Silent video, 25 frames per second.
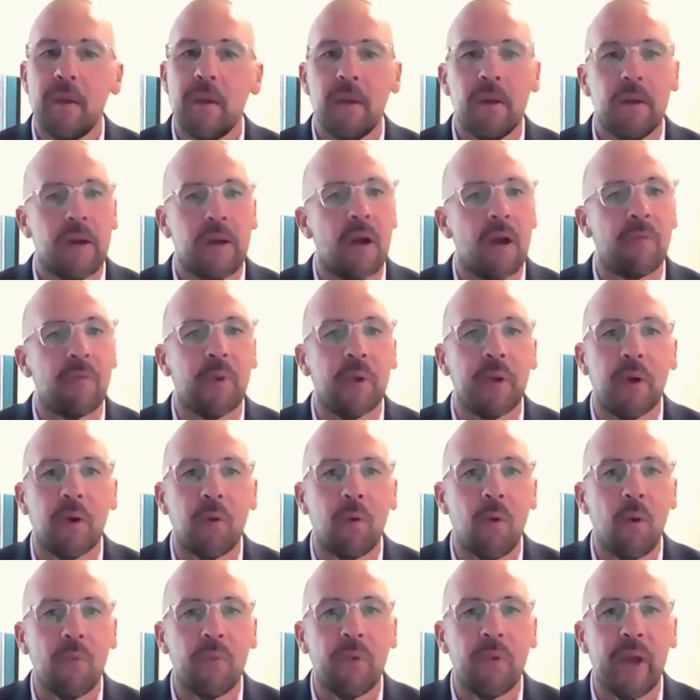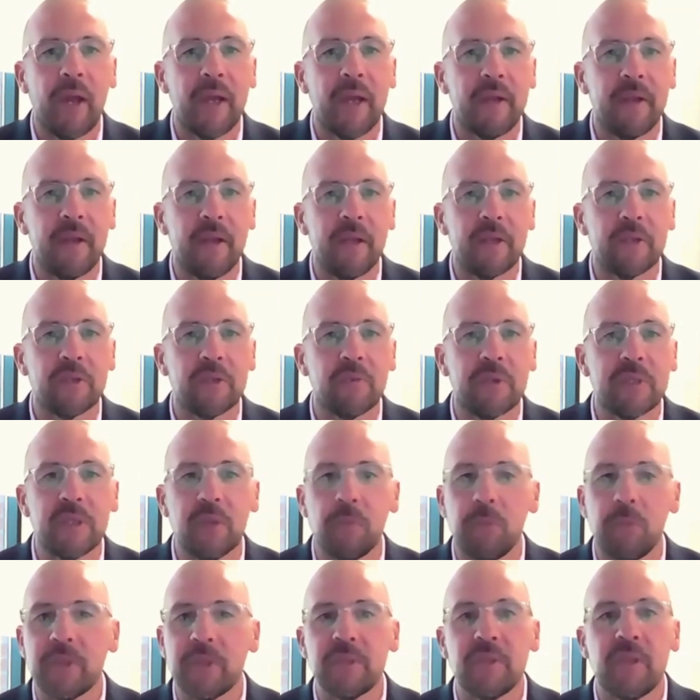covering our overhead and interest,
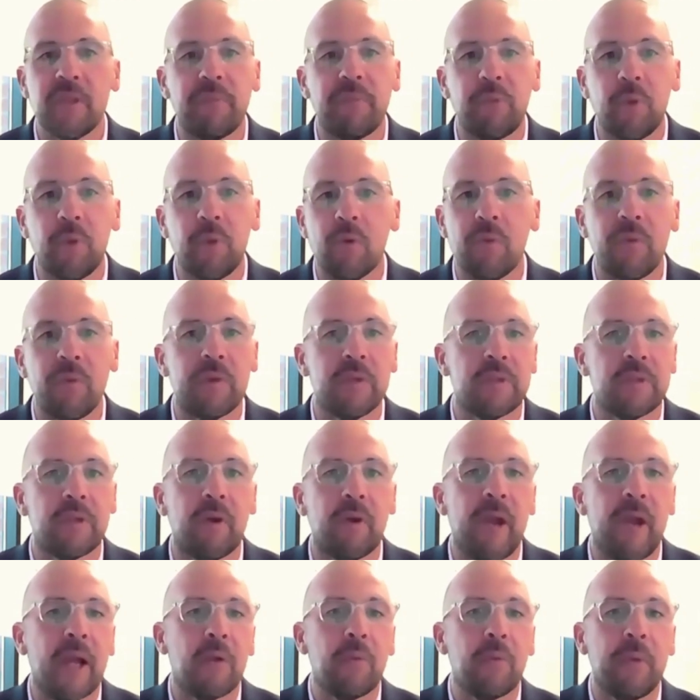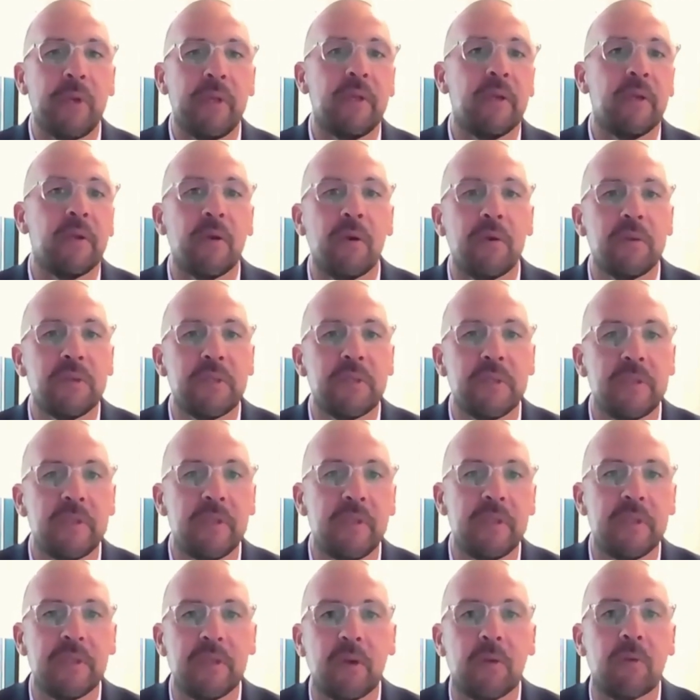and what's left over is our equity that goes into
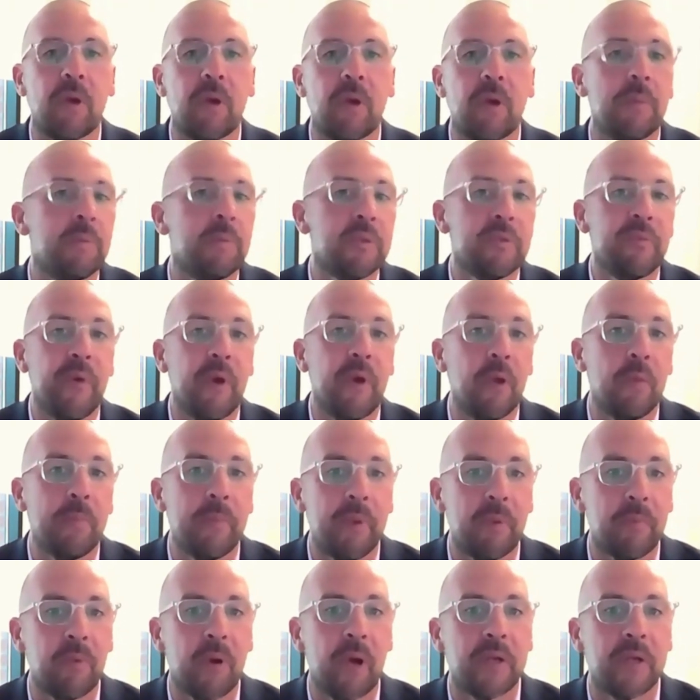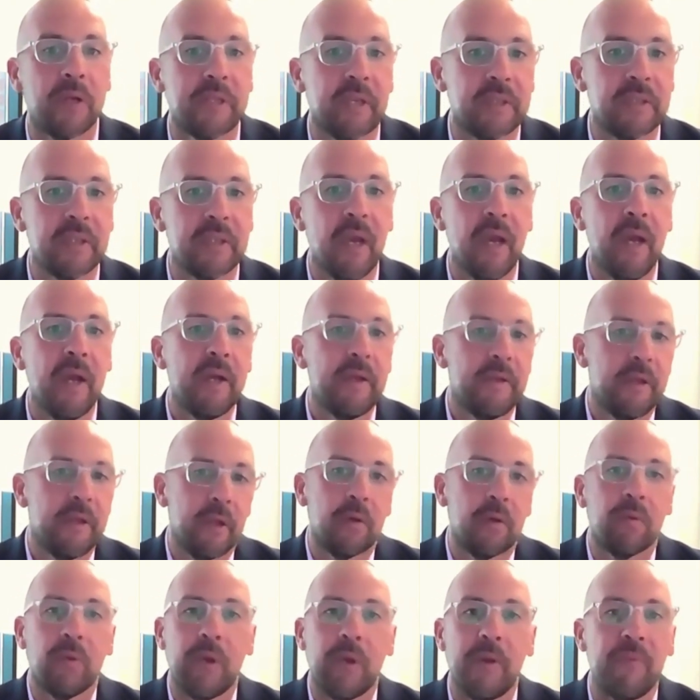these incredible development projects that
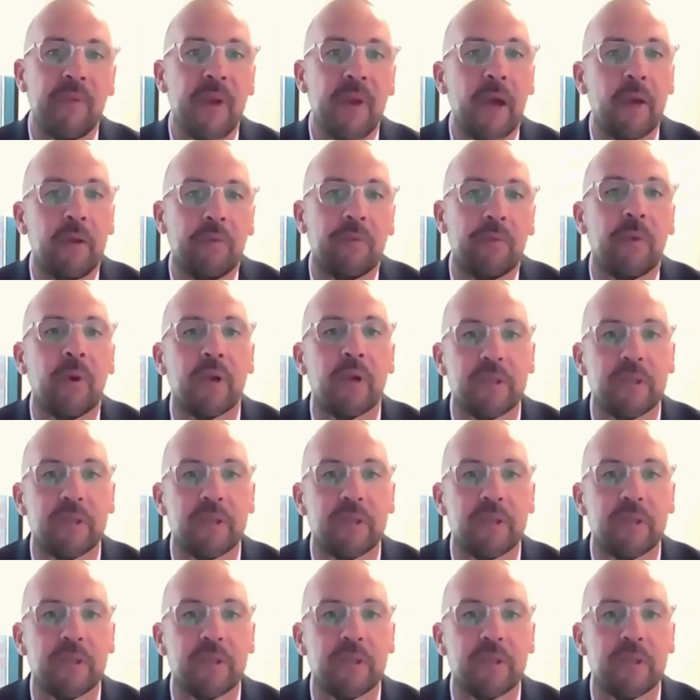create value for our